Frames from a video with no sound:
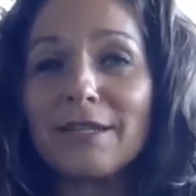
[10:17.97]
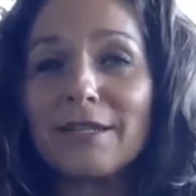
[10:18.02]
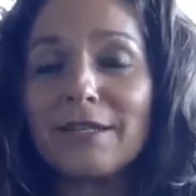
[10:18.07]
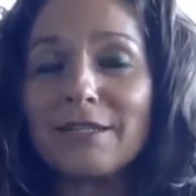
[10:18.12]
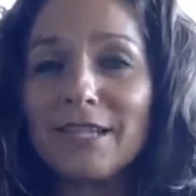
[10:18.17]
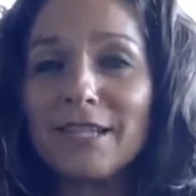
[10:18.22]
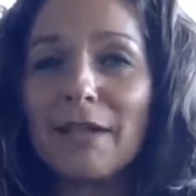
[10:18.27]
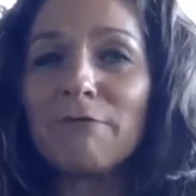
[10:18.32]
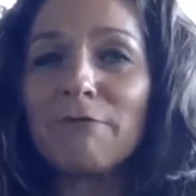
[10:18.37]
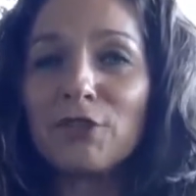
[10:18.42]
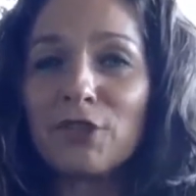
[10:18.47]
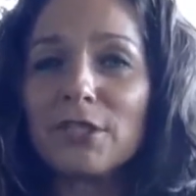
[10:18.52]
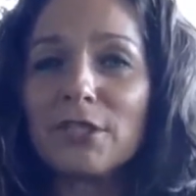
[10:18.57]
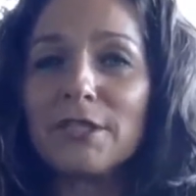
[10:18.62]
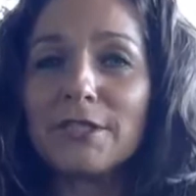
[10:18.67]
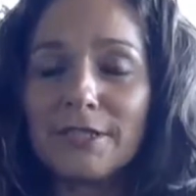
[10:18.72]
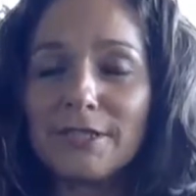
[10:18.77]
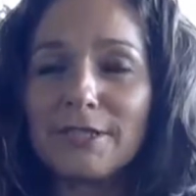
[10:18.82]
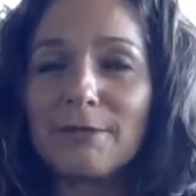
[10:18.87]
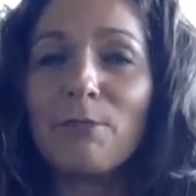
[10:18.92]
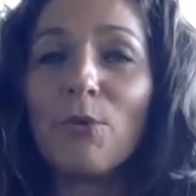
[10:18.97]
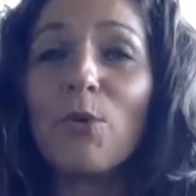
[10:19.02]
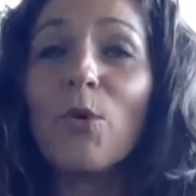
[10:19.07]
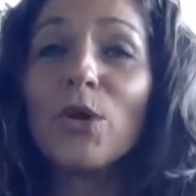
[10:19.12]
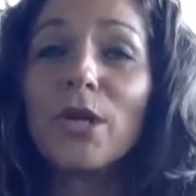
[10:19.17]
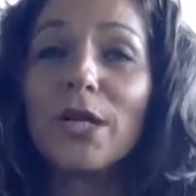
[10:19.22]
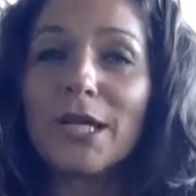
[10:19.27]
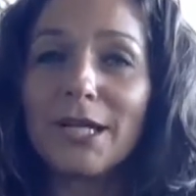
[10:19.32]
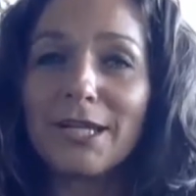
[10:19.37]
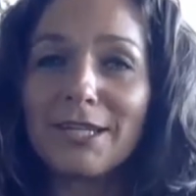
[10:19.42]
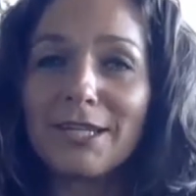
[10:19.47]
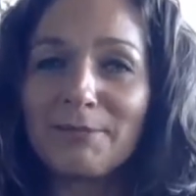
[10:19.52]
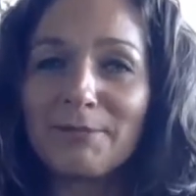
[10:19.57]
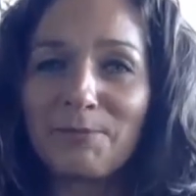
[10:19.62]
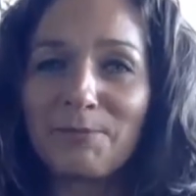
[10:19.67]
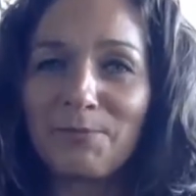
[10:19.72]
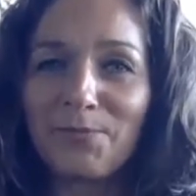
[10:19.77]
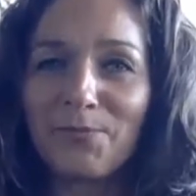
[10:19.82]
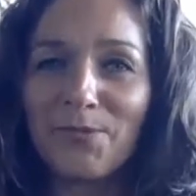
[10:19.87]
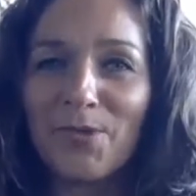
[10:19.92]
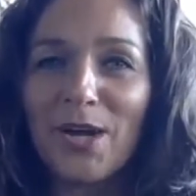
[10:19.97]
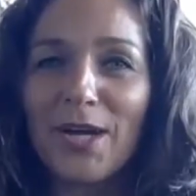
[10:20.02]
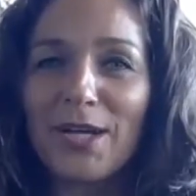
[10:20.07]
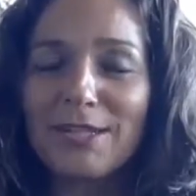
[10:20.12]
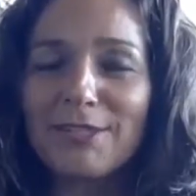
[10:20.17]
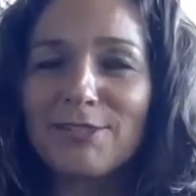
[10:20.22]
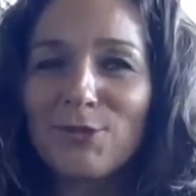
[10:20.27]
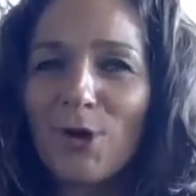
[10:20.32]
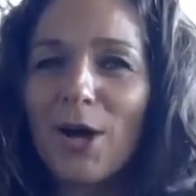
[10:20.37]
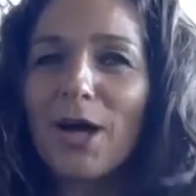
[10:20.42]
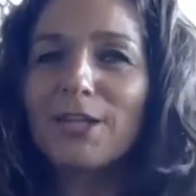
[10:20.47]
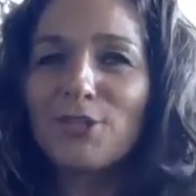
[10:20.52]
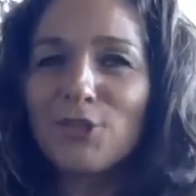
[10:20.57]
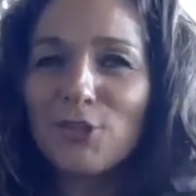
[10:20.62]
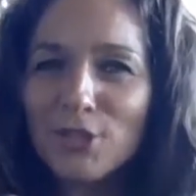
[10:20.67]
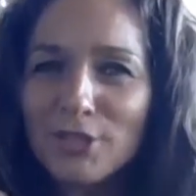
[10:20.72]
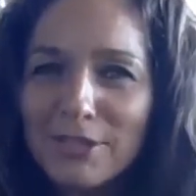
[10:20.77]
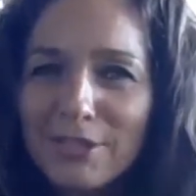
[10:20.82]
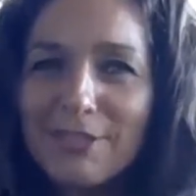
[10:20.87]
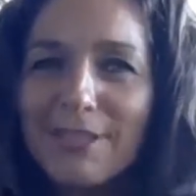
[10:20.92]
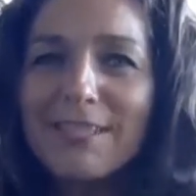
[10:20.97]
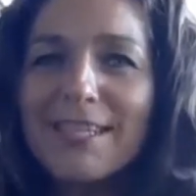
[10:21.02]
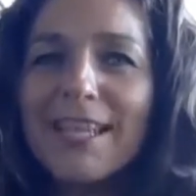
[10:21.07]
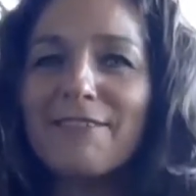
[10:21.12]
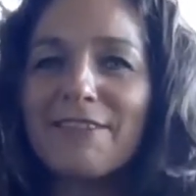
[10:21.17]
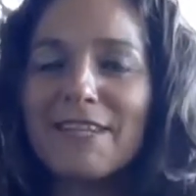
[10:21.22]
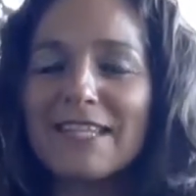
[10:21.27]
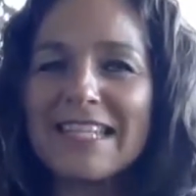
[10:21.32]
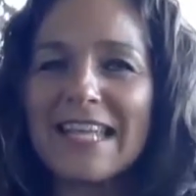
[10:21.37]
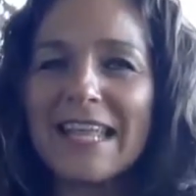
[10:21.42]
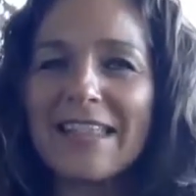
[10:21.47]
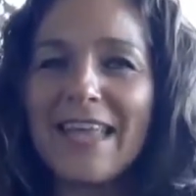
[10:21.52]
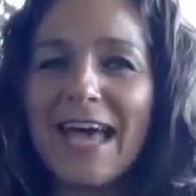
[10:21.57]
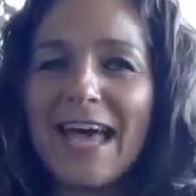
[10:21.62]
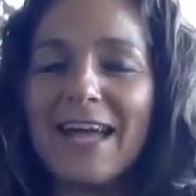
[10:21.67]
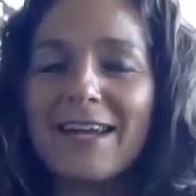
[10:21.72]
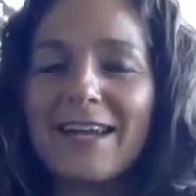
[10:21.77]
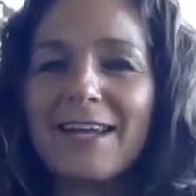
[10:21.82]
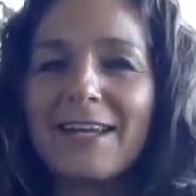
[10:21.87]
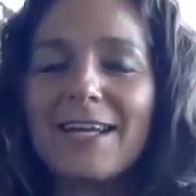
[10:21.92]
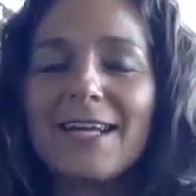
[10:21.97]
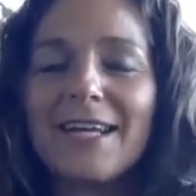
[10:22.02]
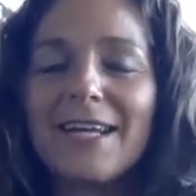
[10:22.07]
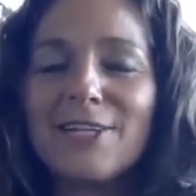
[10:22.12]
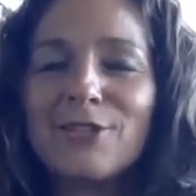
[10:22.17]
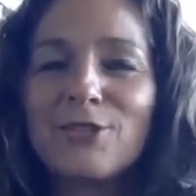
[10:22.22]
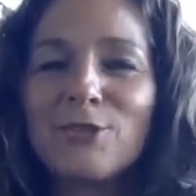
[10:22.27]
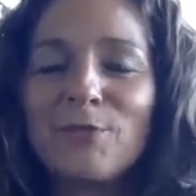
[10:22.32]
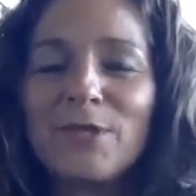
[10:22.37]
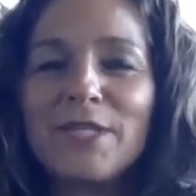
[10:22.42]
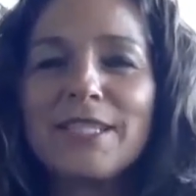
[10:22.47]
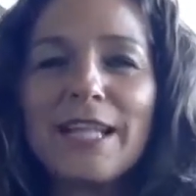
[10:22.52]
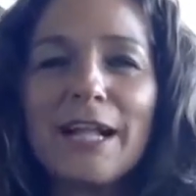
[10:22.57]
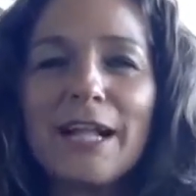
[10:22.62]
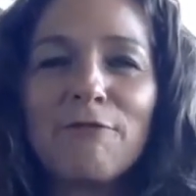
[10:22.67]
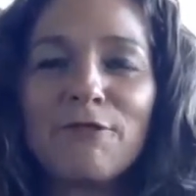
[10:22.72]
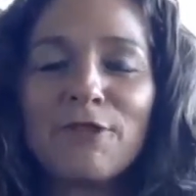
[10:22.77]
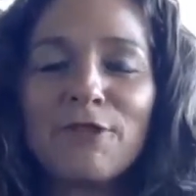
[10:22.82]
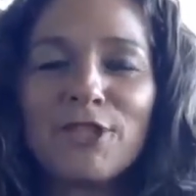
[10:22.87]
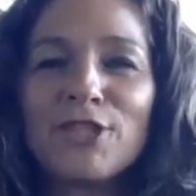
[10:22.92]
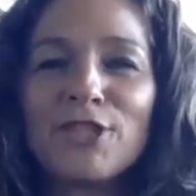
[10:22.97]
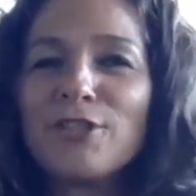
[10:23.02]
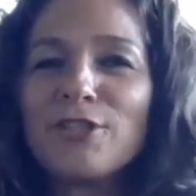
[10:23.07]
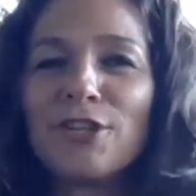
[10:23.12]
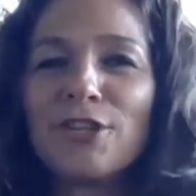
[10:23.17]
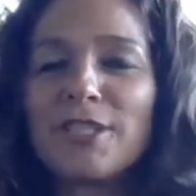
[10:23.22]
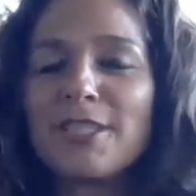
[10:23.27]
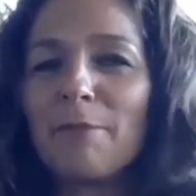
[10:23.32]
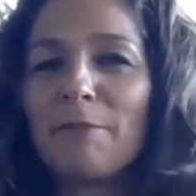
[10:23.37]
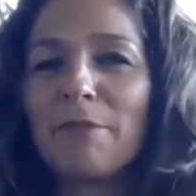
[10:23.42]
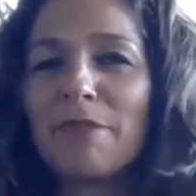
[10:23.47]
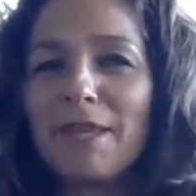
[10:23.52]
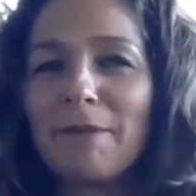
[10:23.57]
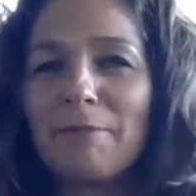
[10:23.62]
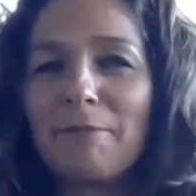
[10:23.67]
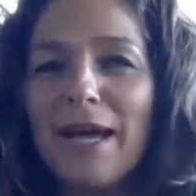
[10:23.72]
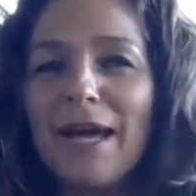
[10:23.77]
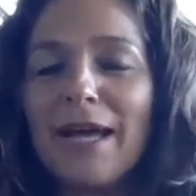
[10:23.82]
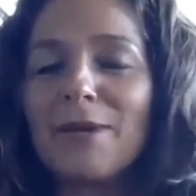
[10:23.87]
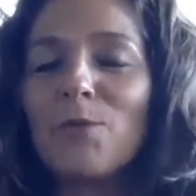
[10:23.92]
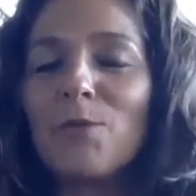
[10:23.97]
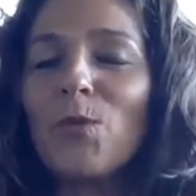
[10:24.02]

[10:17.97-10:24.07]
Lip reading: Selfishness is important, right? So just having said that, to be selfish is not something bad.